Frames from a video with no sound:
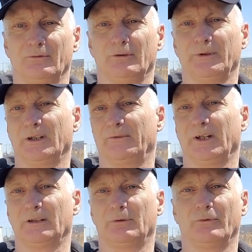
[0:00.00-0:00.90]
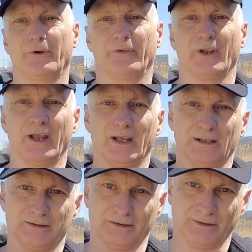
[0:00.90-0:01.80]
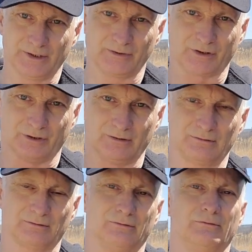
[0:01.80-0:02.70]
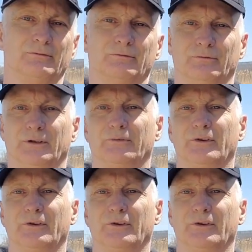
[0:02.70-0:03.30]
will be available with digital rear